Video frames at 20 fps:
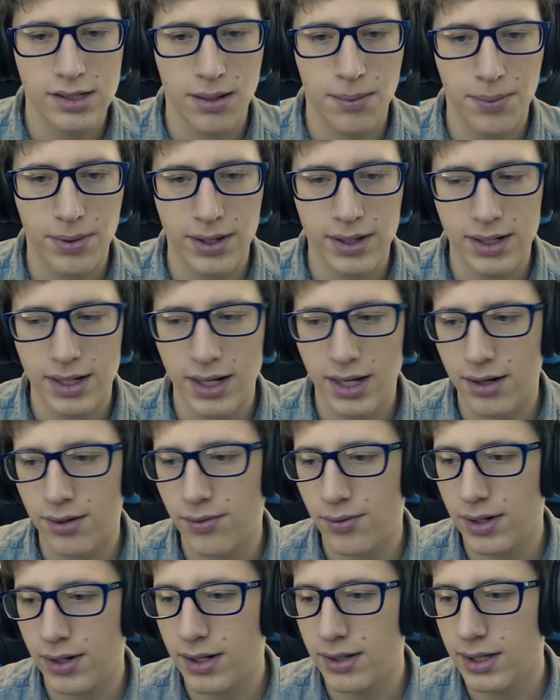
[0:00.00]
but not
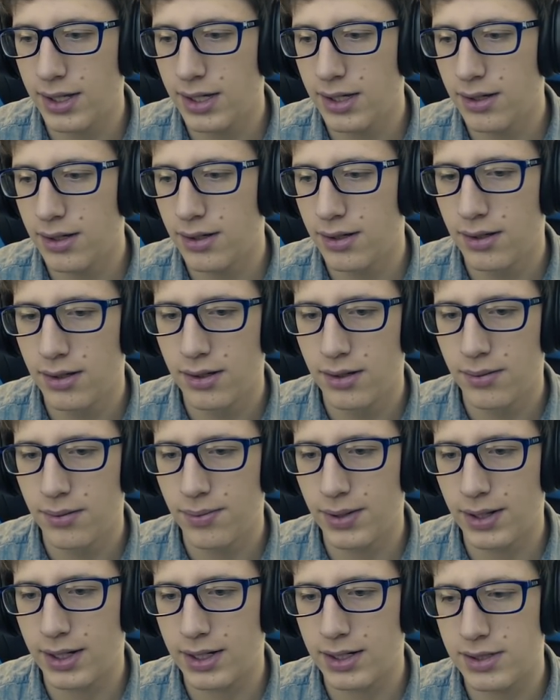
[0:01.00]
really,
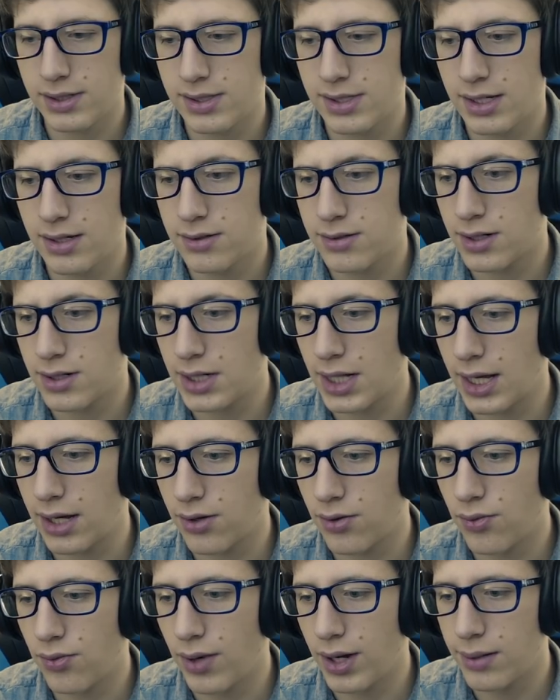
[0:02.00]
because these are like
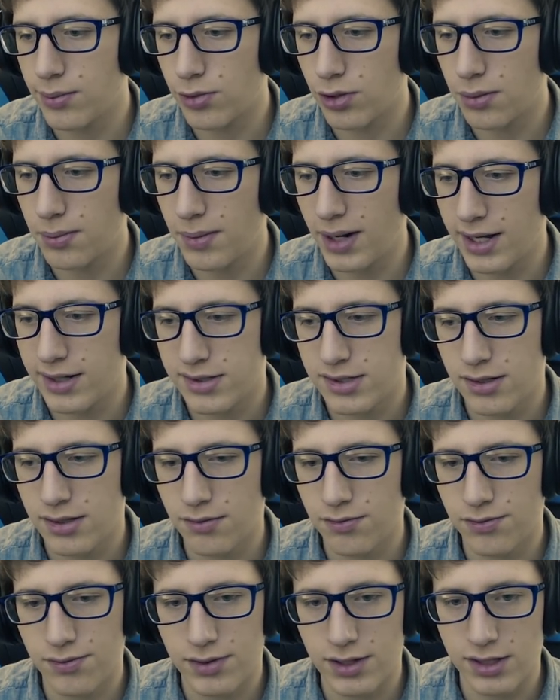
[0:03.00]
way more massive.
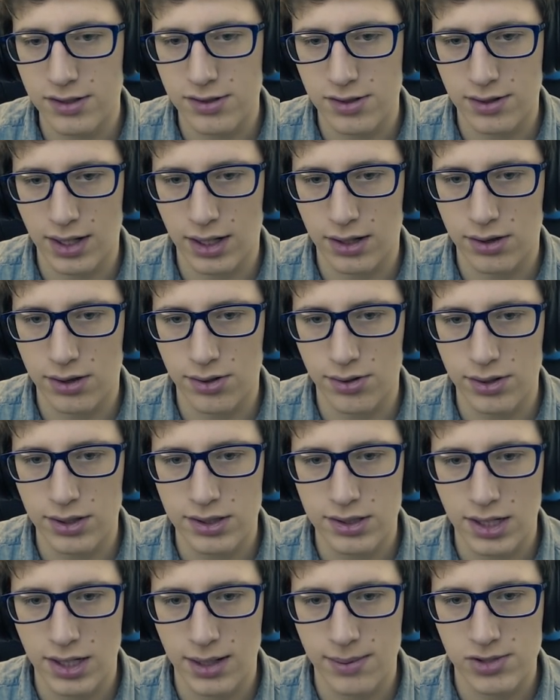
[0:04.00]
These are like 30
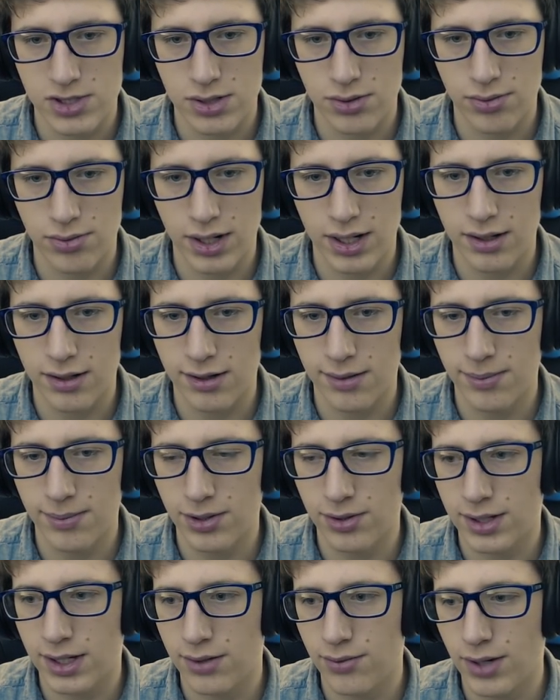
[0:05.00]
times the weight of the
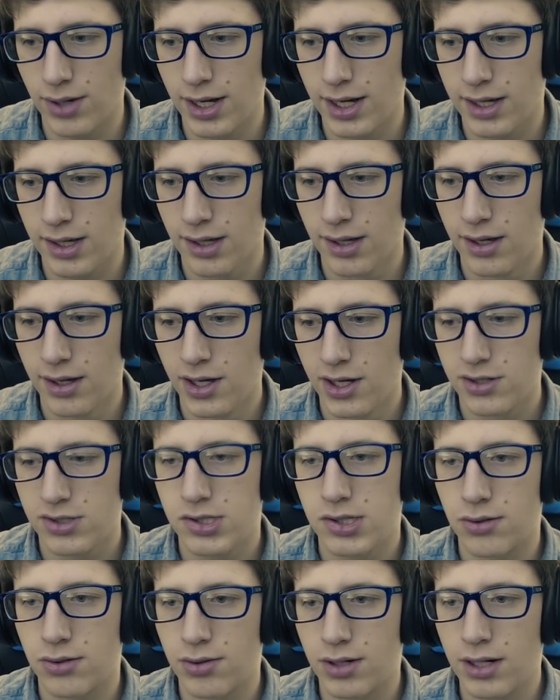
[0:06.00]
Milky Way,
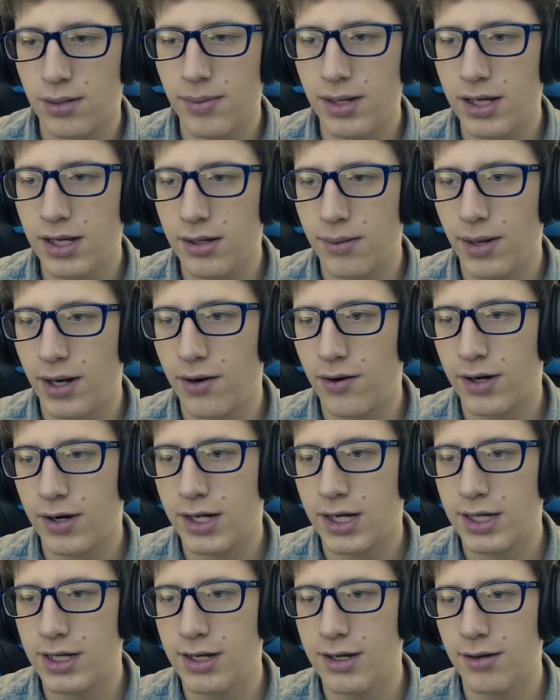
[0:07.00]
so we're gonna make America
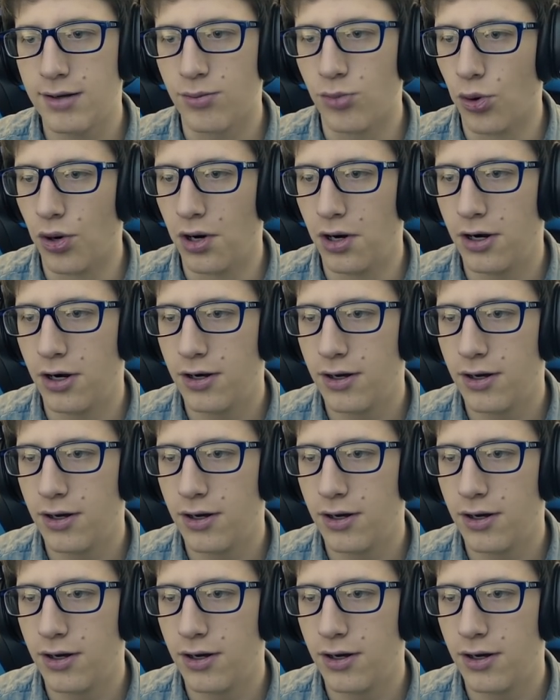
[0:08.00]
eat more.